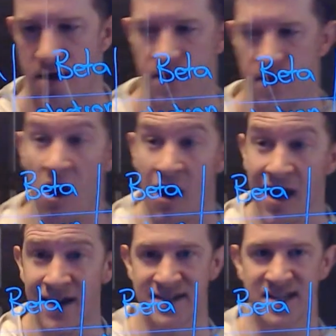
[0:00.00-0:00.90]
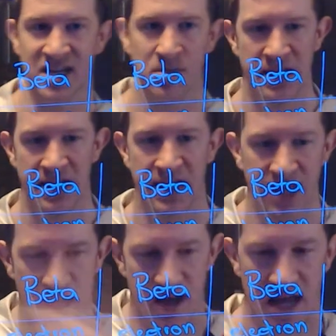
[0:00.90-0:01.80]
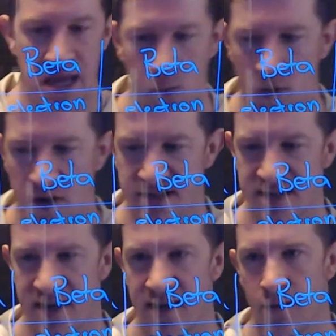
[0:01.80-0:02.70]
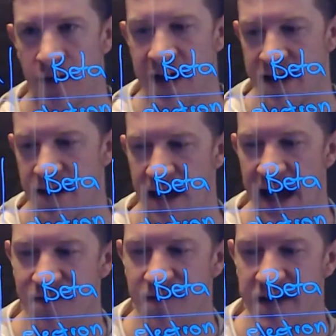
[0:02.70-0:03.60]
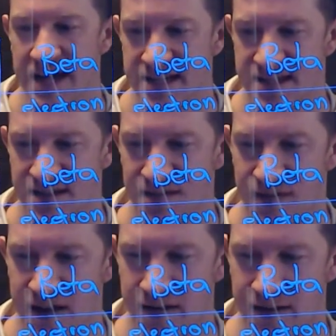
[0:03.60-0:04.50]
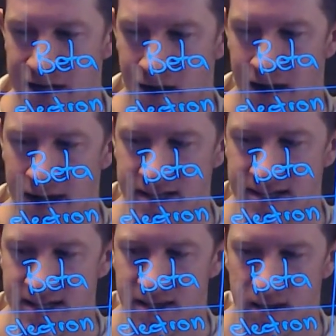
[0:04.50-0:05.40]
the ionizing ability, it works the other way. Alpha is very ionizing.